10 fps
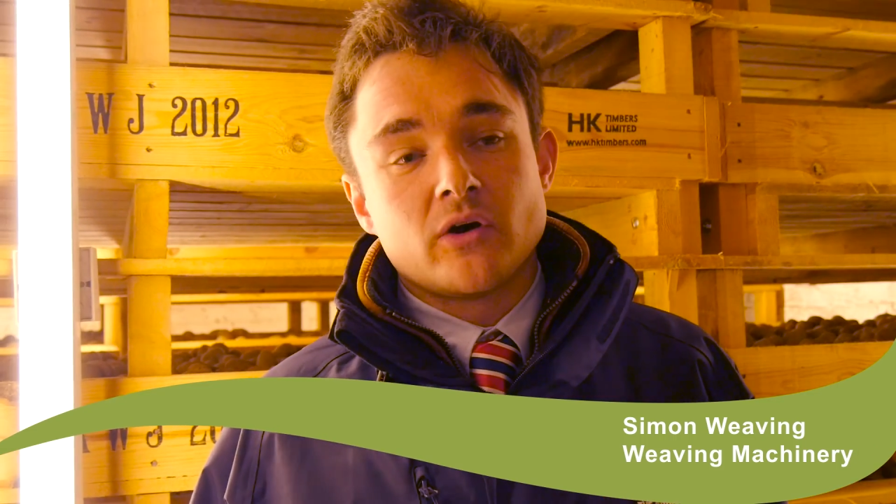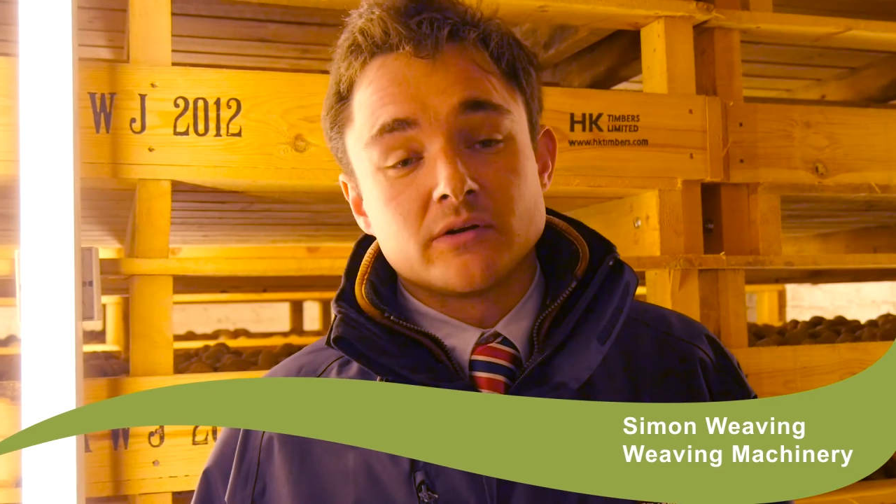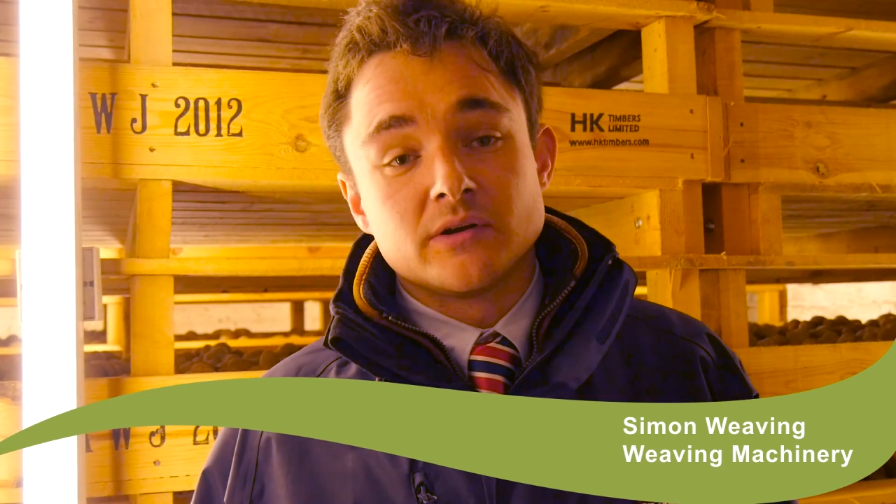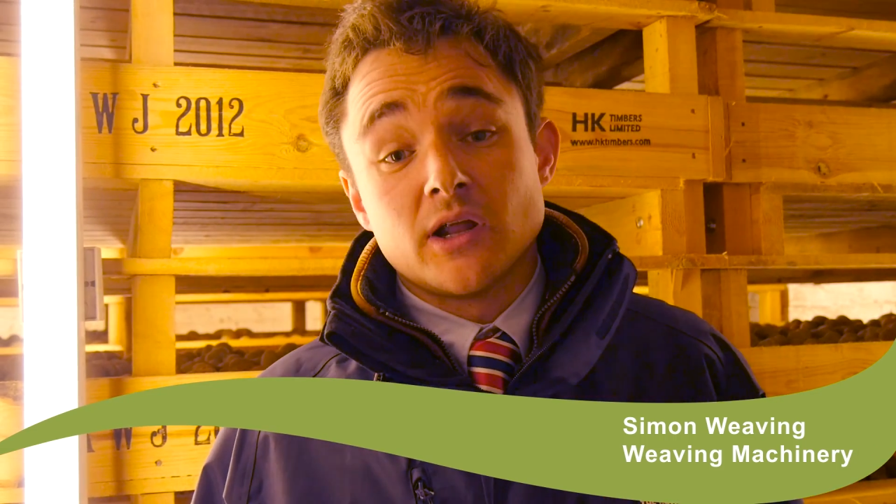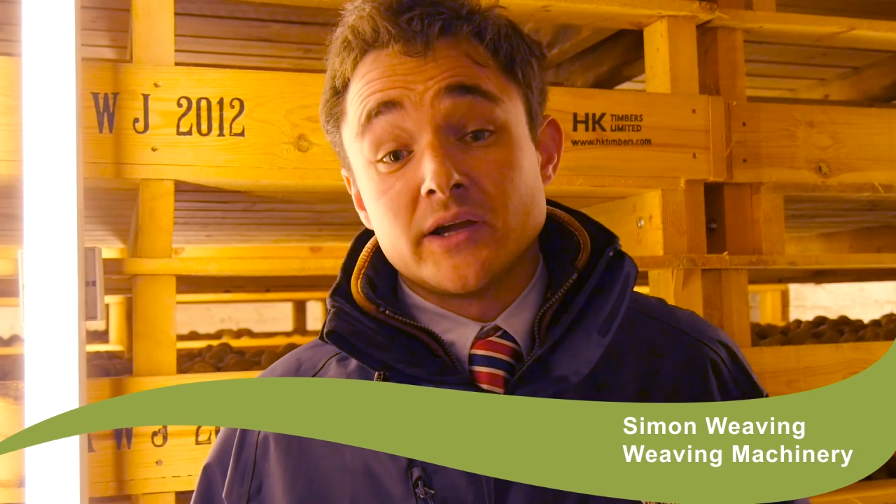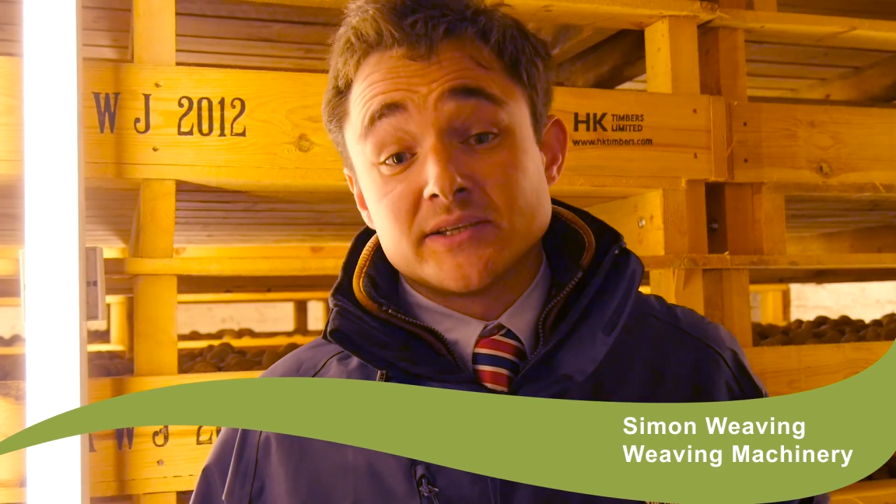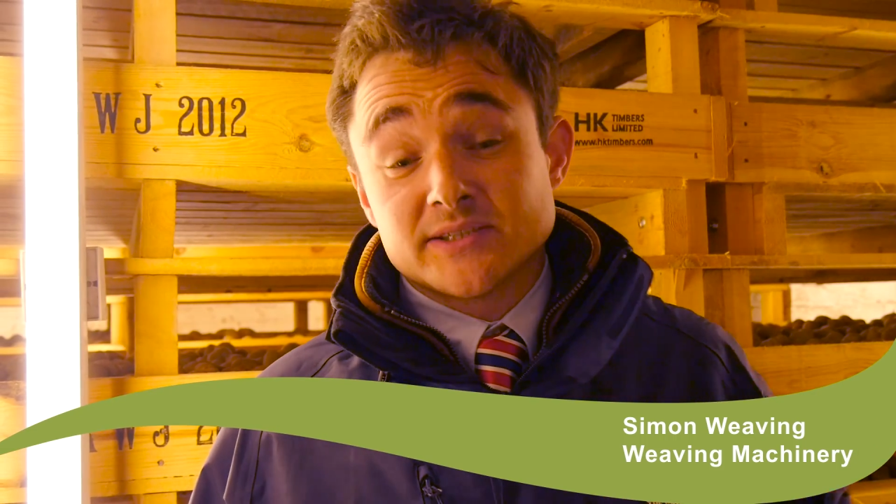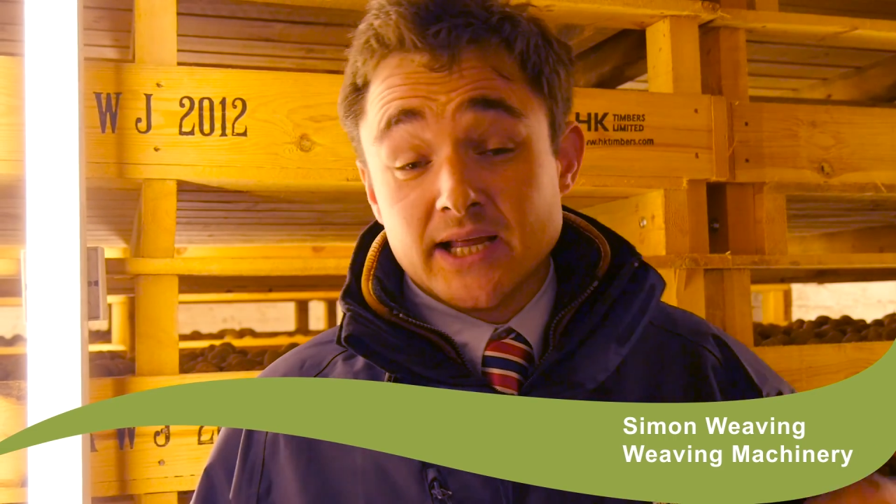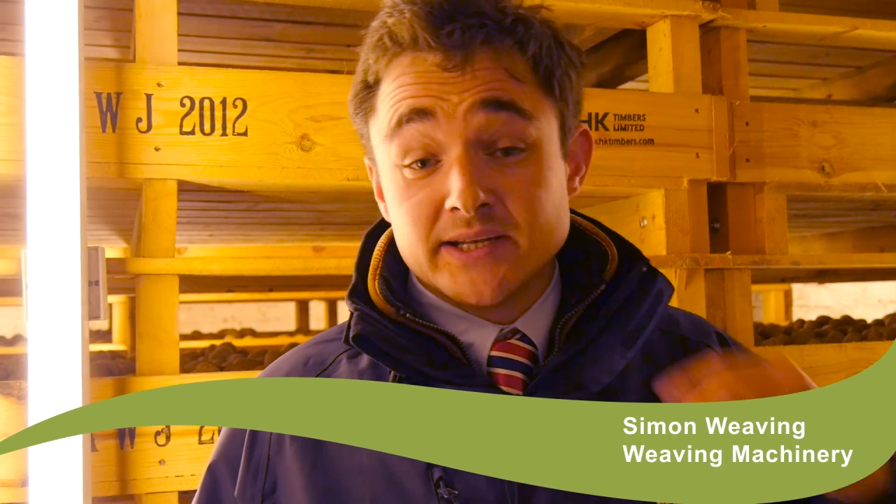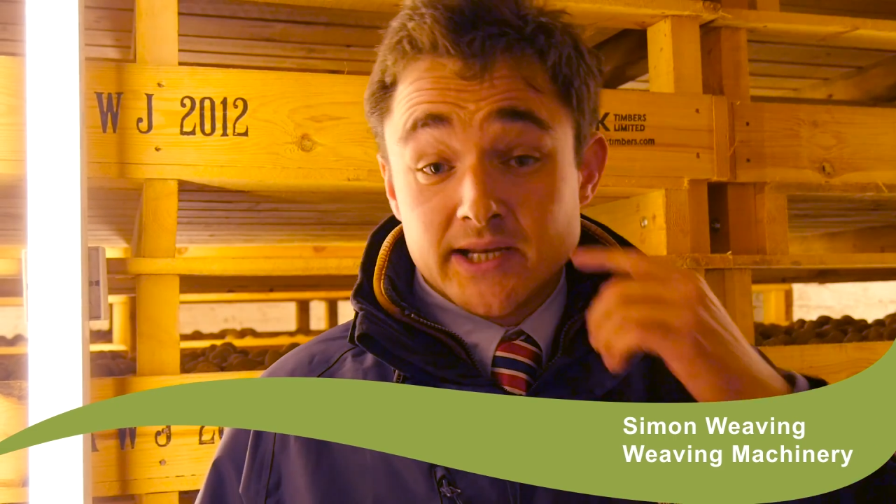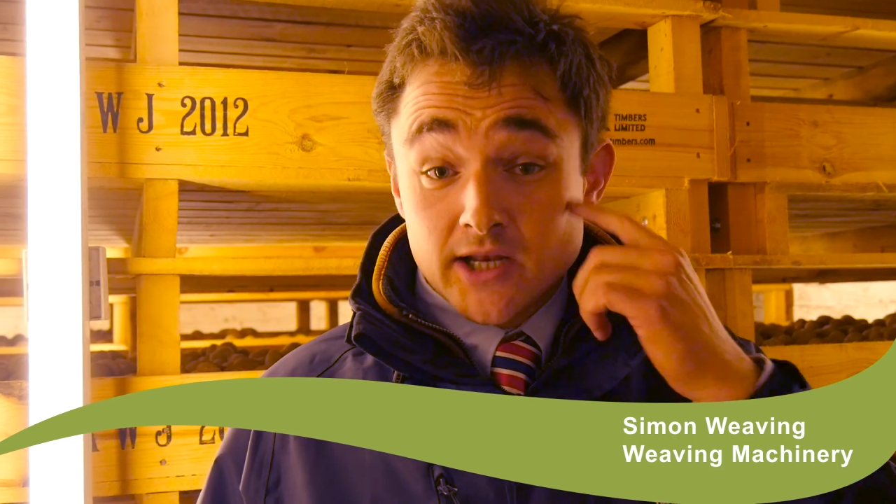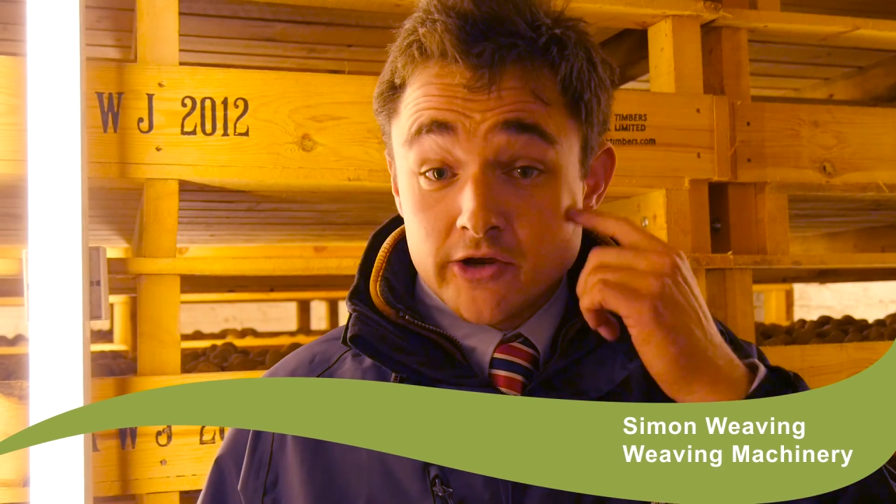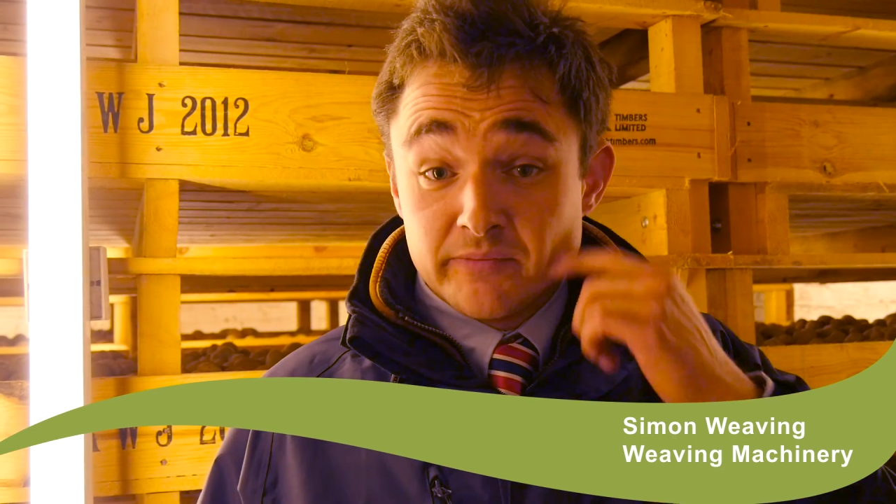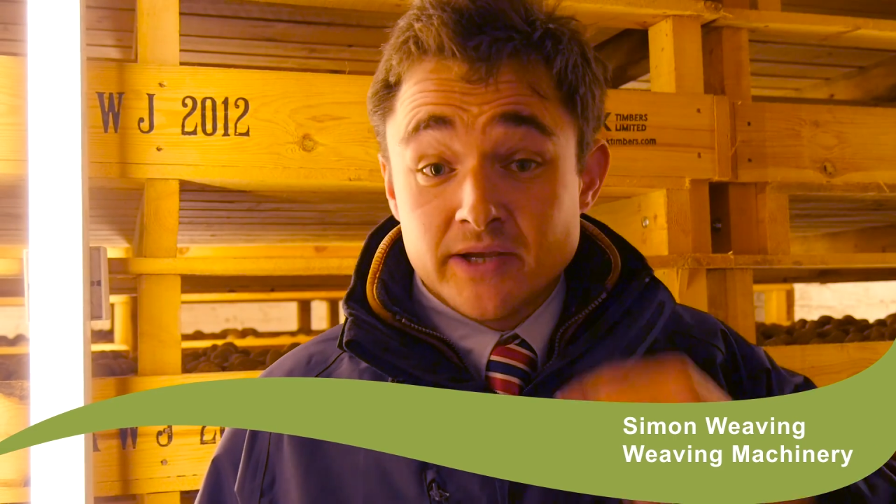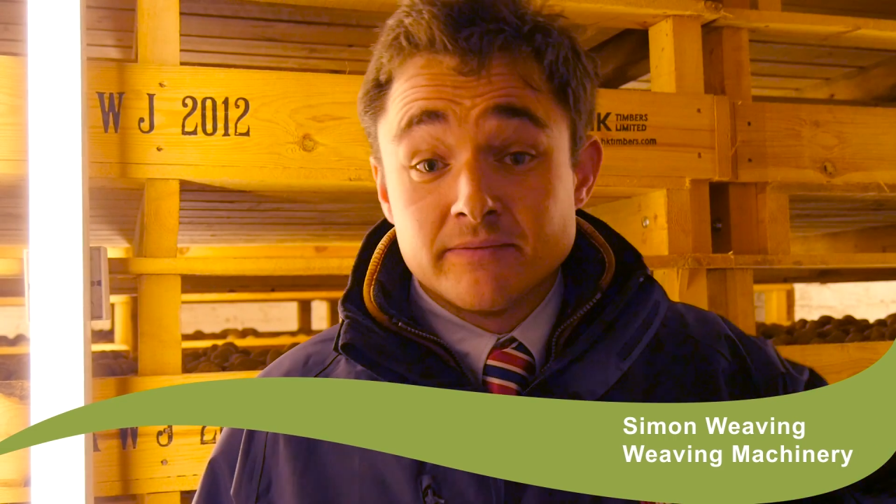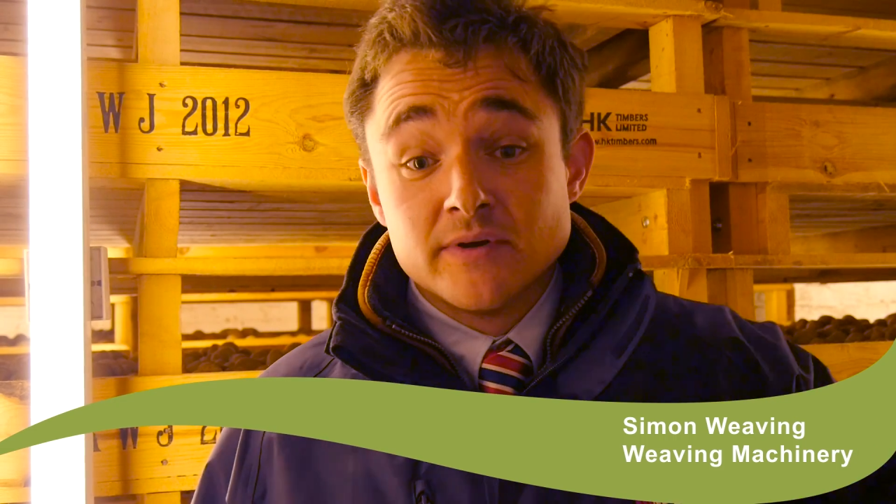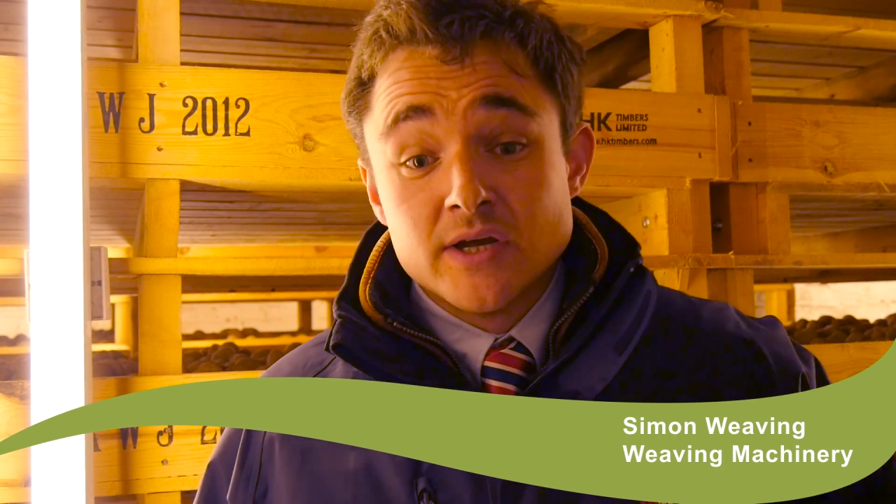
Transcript: on light sandy loamy